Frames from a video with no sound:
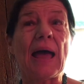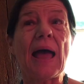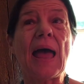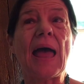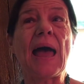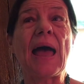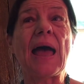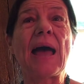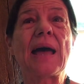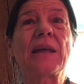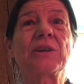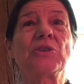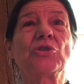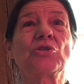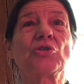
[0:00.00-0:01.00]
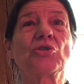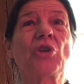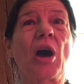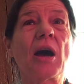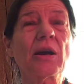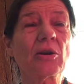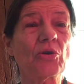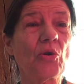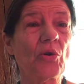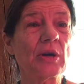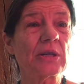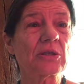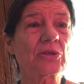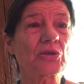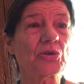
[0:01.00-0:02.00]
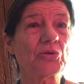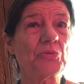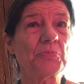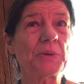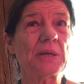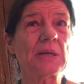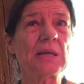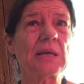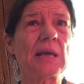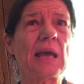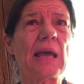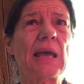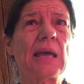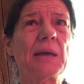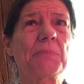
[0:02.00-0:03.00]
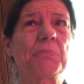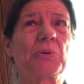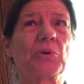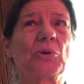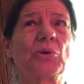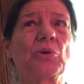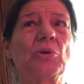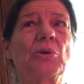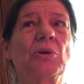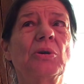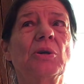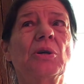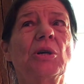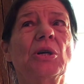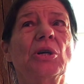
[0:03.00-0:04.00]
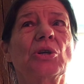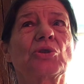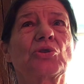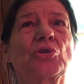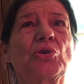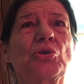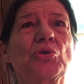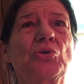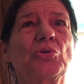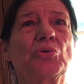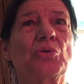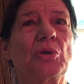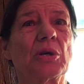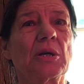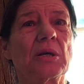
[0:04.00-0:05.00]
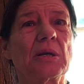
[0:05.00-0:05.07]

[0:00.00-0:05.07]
And you're not going to be able to